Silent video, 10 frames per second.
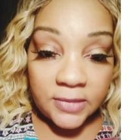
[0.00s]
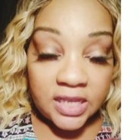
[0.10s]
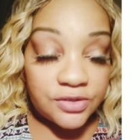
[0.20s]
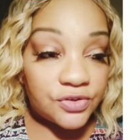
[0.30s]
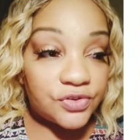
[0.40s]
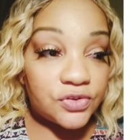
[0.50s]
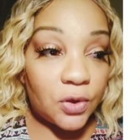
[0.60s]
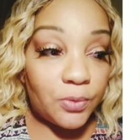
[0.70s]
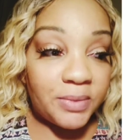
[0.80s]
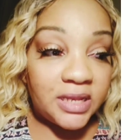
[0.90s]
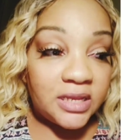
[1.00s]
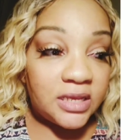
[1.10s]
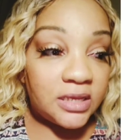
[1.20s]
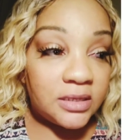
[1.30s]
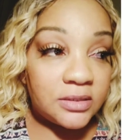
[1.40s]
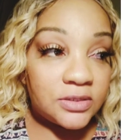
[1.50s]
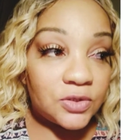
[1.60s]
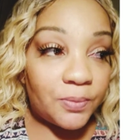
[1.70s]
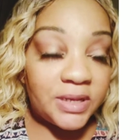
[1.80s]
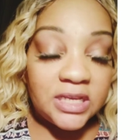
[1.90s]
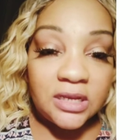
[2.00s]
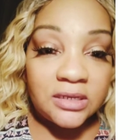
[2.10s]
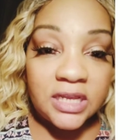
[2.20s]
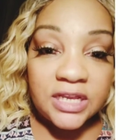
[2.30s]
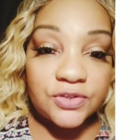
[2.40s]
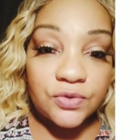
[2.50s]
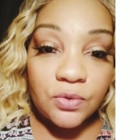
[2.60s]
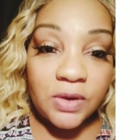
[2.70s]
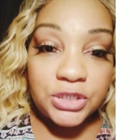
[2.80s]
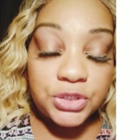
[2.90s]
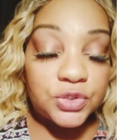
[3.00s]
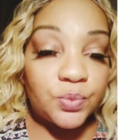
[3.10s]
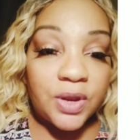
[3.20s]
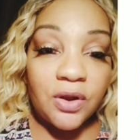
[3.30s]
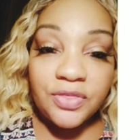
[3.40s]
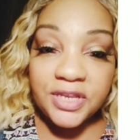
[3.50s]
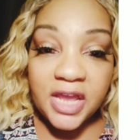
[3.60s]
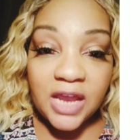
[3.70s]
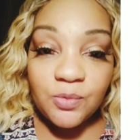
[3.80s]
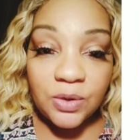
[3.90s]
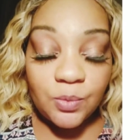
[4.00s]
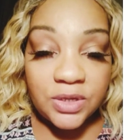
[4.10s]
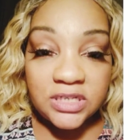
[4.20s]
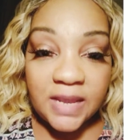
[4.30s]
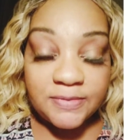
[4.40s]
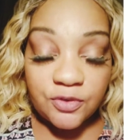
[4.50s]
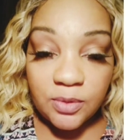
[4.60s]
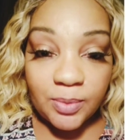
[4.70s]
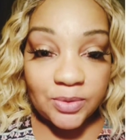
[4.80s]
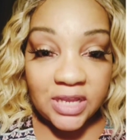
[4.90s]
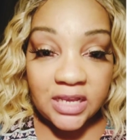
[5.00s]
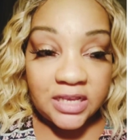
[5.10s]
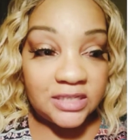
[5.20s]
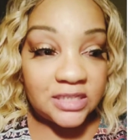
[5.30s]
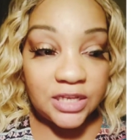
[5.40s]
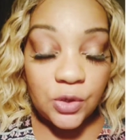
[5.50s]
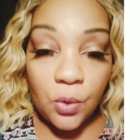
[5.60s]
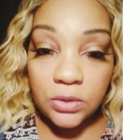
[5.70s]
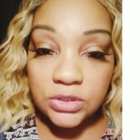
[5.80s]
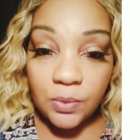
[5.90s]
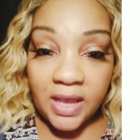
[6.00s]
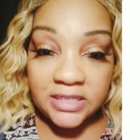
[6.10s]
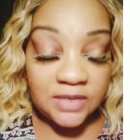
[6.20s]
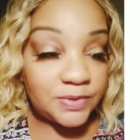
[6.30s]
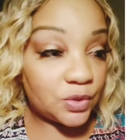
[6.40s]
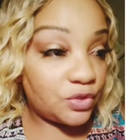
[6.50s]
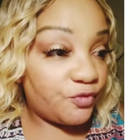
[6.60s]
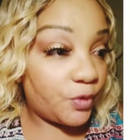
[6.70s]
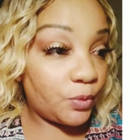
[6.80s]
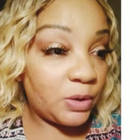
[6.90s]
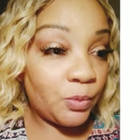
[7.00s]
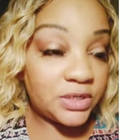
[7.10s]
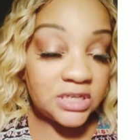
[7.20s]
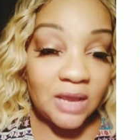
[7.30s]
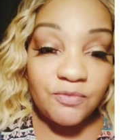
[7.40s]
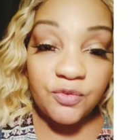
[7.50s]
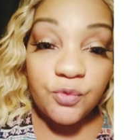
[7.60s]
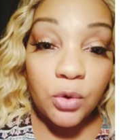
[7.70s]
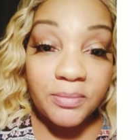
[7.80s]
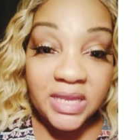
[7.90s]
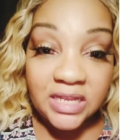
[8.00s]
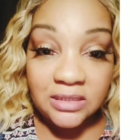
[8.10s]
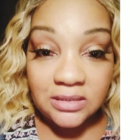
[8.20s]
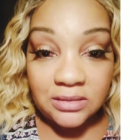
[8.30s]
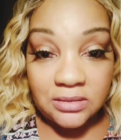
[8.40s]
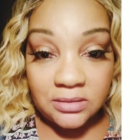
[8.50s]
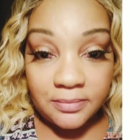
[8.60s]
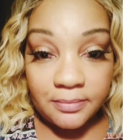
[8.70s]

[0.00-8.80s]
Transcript: It's just so many, so many unanswered questions. Where are the 911 tapes from the bodega? He said he called twice. He was on the phone at one time for four minutes.